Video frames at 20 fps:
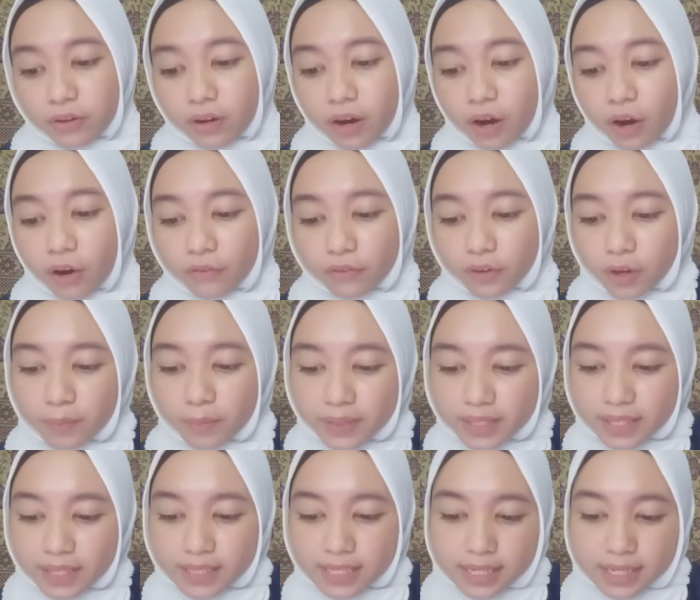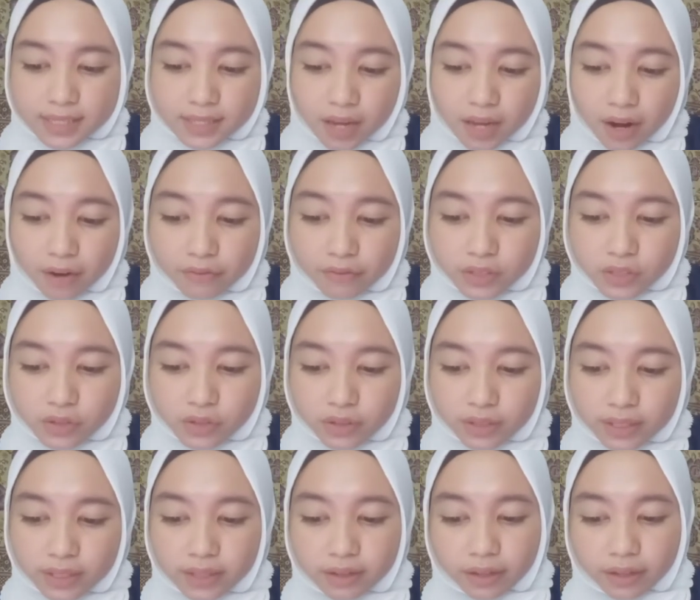of competence is
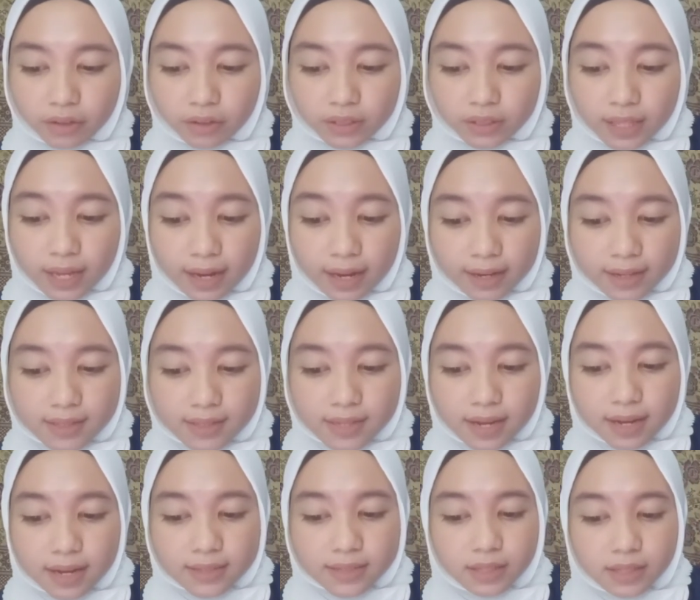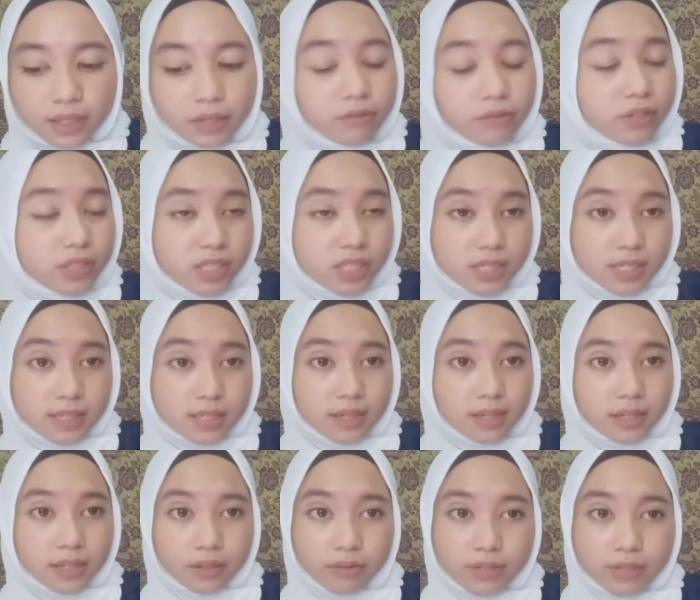eventually recognized as
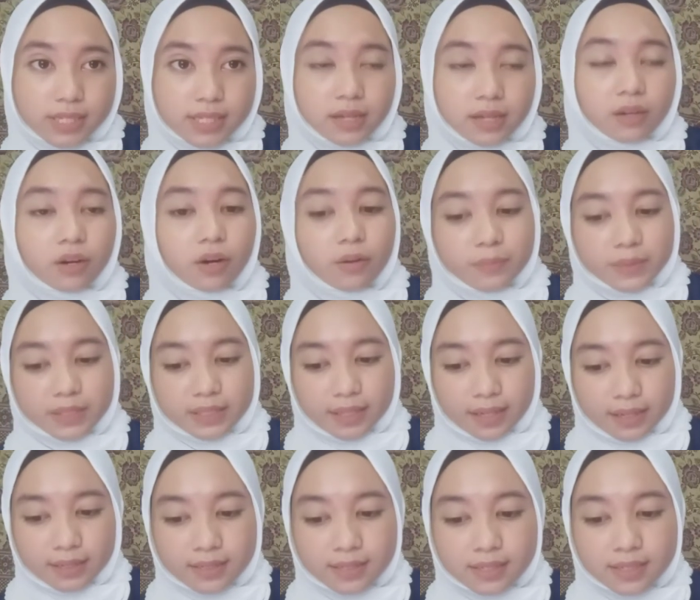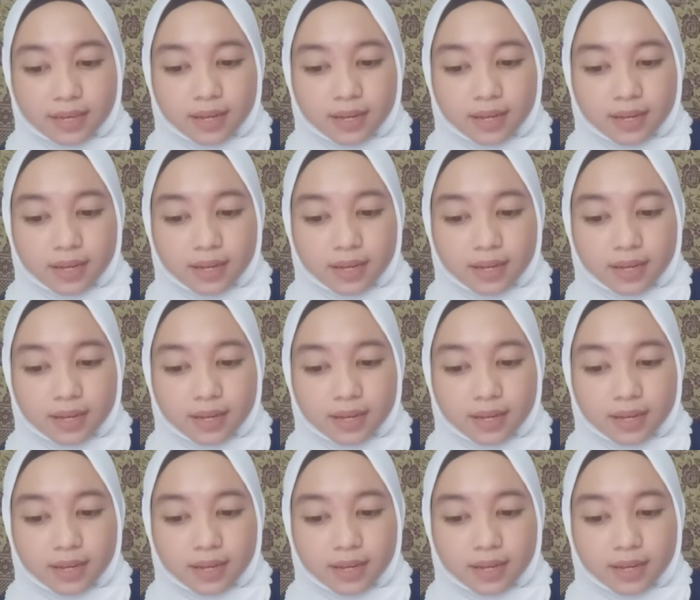linguistic competence,